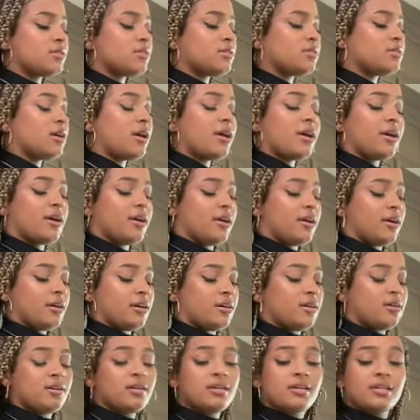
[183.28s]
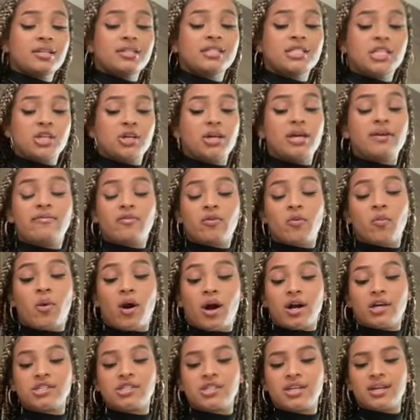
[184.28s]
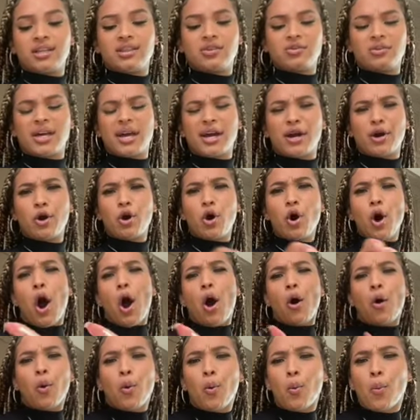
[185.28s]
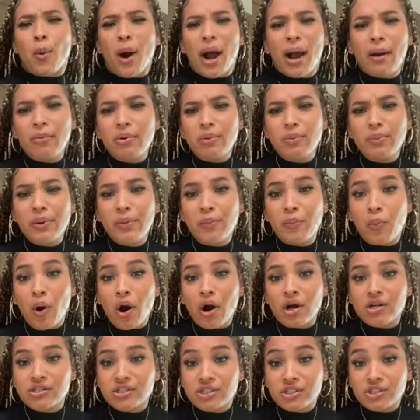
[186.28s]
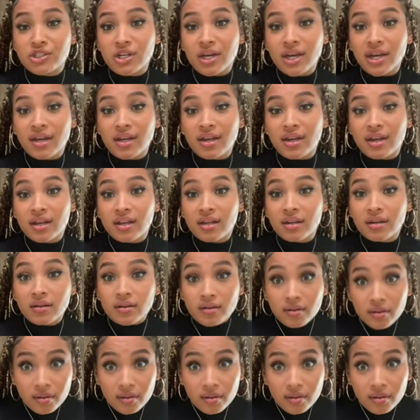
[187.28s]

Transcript: "Sir, you didn't even wash it." And they're like, "Why would we wash the chicken?